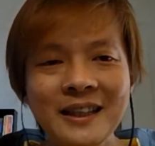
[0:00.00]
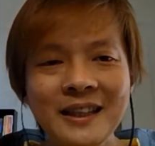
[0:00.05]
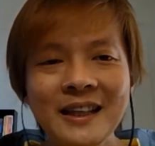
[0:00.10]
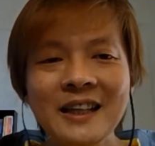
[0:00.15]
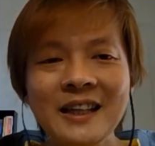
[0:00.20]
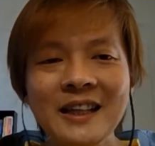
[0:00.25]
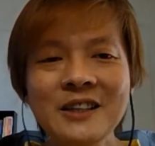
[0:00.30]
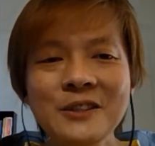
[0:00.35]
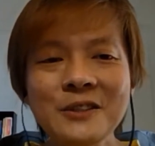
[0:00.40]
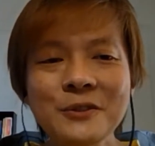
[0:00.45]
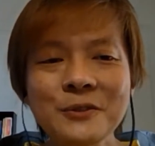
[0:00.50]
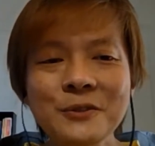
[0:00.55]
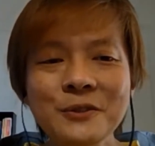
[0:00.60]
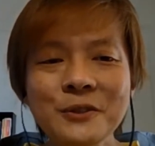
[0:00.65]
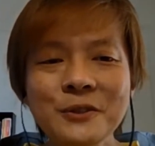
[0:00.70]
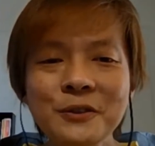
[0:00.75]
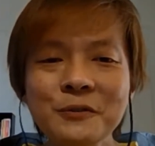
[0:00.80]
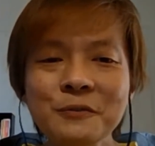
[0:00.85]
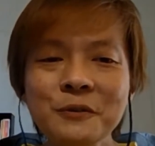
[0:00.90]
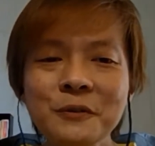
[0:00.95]
In
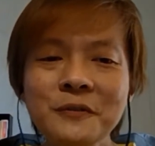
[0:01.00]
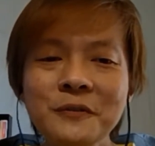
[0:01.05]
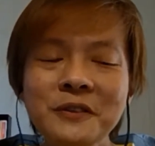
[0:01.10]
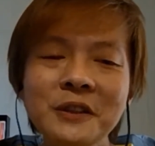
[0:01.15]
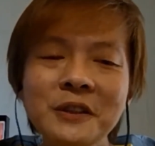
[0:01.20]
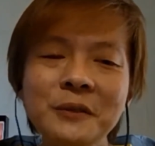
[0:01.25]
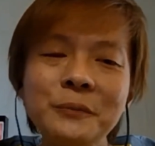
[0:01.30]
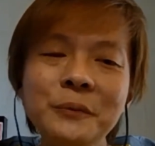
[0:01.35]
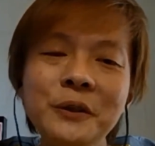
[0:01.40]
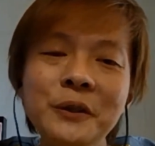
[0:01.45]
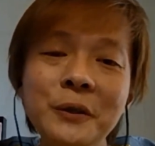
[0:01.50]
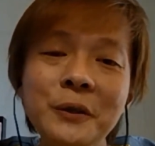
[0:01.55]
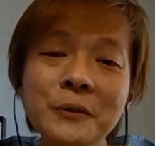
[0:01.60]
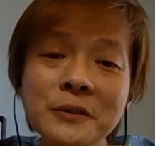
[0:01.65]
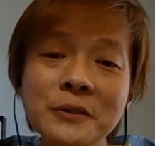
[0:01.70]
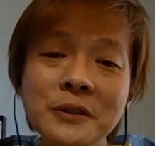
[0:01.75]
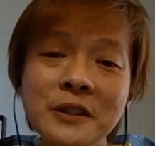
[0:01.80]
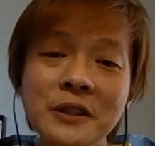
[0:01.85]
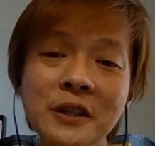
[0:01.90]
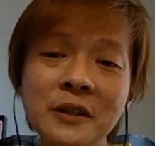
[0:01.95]
2015, we
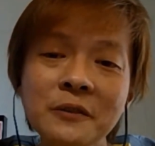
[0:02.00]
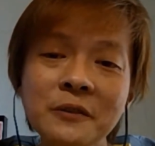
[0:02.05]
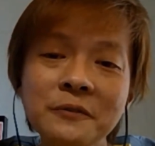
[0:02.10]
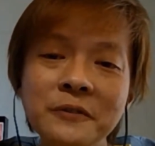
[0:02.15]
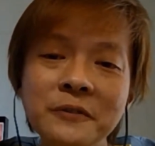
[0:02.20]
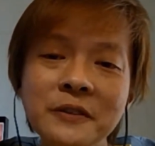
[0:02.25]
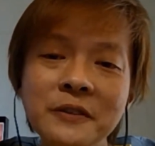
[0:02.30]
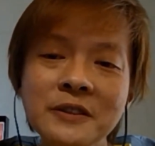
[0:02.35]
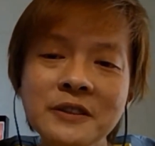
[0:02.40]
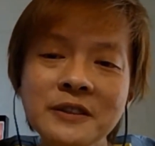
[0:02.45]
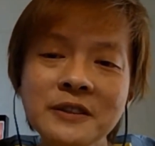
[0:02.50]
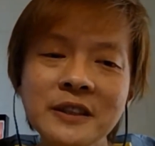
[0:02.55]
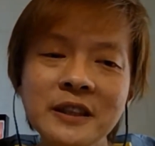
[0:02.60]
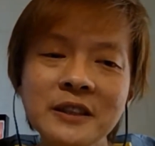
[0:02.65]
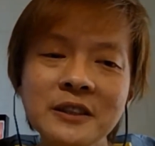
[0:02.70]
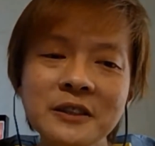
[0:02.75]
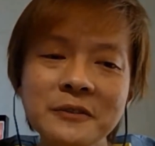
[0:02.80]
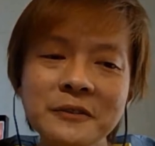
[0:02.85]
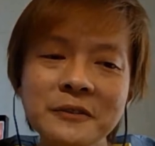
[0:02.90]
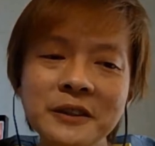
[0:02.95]
hosted our first
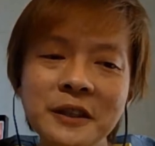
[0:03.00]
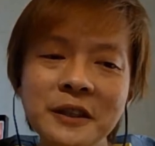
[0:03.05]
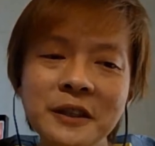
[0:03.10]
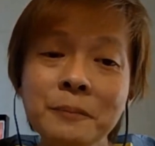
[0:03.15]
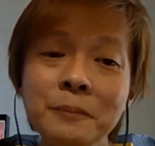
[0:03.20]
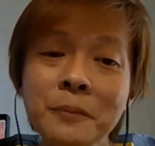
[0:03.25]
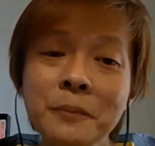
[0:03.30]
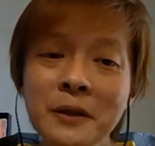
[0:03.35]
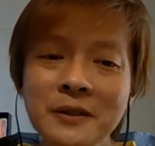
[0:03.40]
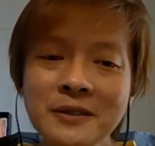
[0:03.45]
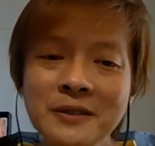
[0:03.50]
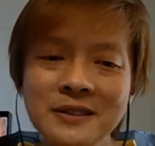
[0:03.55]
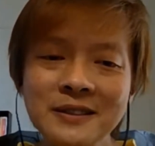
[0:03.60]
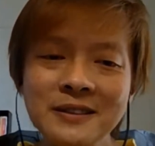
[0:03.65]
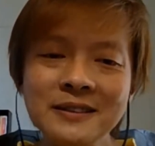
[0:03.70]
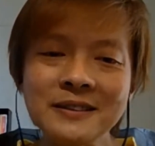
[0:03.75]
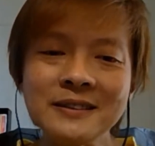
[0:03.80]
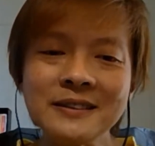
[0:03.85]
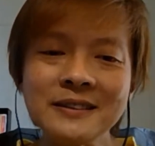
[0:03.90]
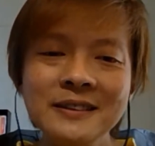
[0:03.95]
gathering in person,